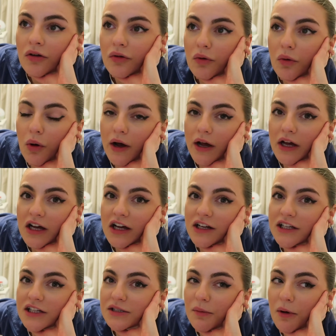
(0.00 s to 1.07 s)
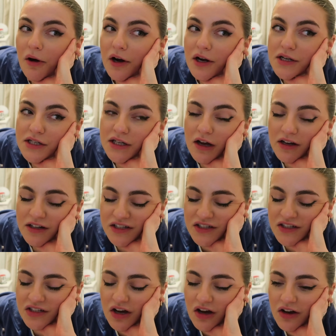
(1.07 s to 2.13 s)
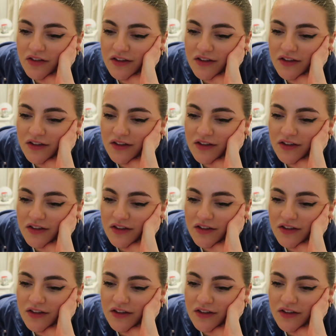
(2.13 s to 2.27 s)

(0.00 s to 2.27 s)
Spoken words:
quite early tomorrow to kind of start